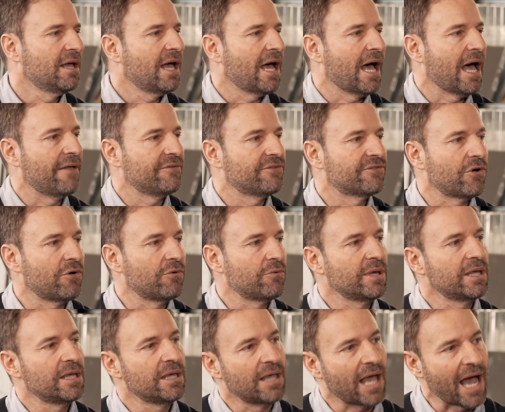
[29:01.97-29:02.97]
And so
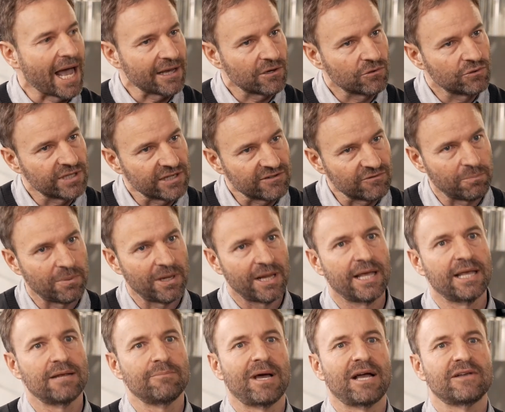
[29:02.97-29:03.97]
we, I could
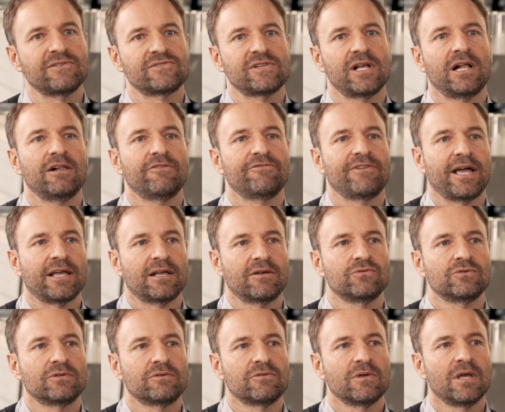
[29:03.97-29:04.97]
explain myself, I
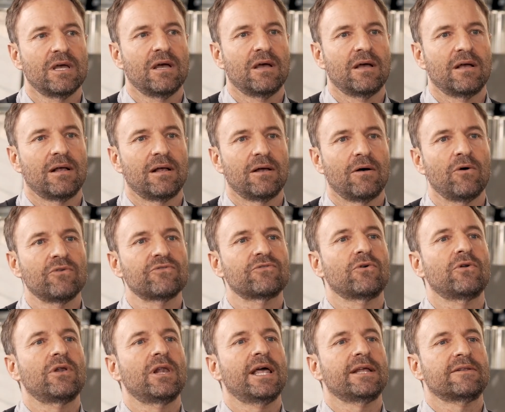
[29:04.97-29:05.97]
could
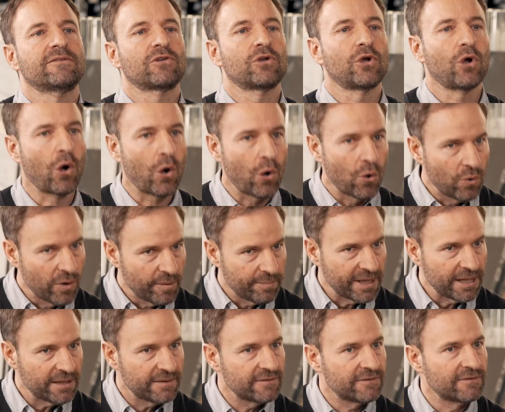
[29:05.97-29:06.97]
also let go a
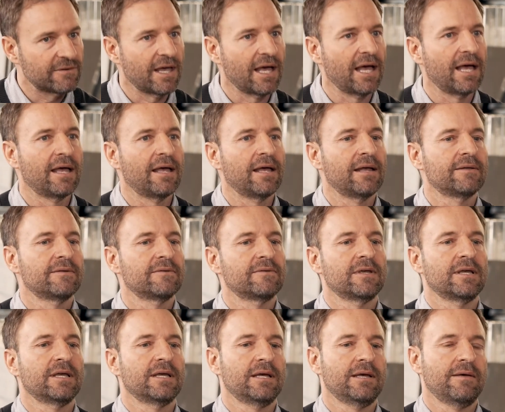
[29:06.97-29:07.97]
bit, and
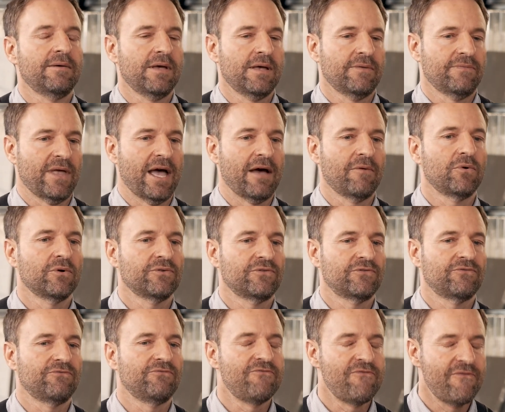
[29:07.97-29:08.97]
uh, that
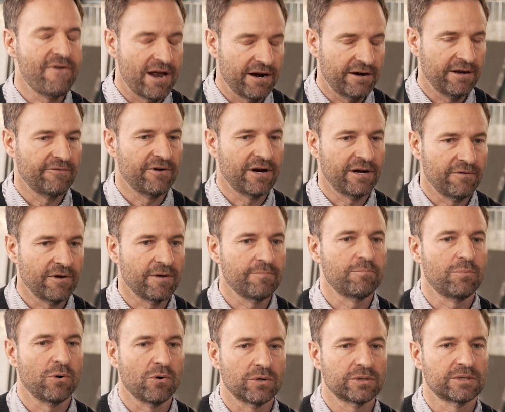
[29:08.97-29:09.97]
was very, very
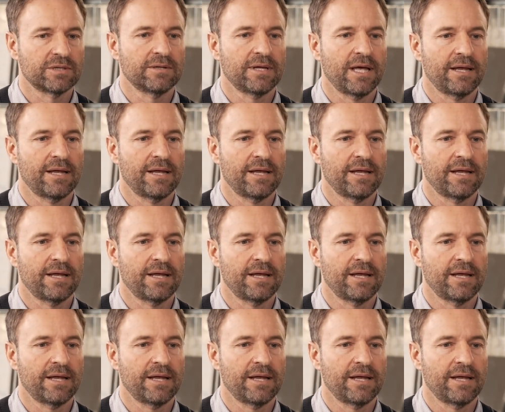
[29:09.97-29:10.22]
important.